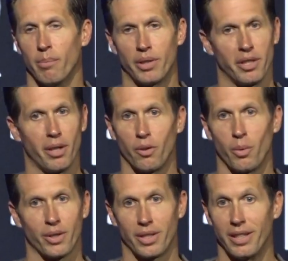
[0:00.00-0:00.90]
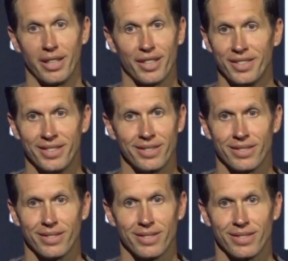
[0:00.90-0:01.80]
But you don't know what she did.
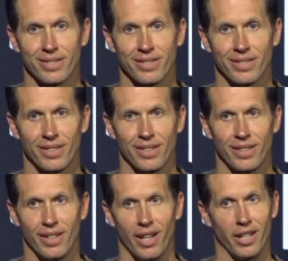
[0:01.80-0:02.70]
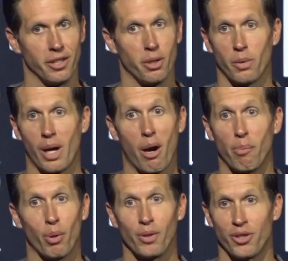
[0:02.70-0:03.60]
And you don't know how
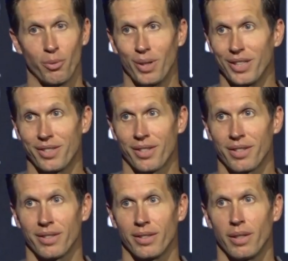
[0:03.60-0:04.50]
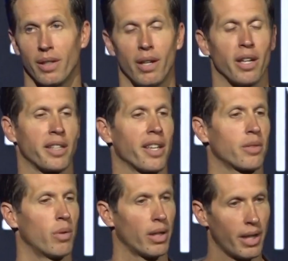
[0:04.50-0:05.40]
important she was. And
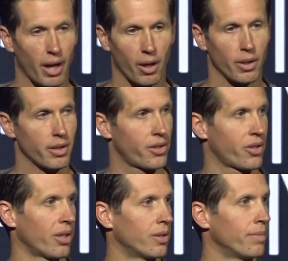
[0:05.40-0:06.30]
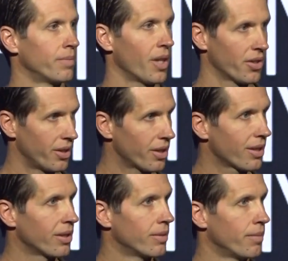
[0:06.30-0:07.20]
guess what? That hurts, doesn't it?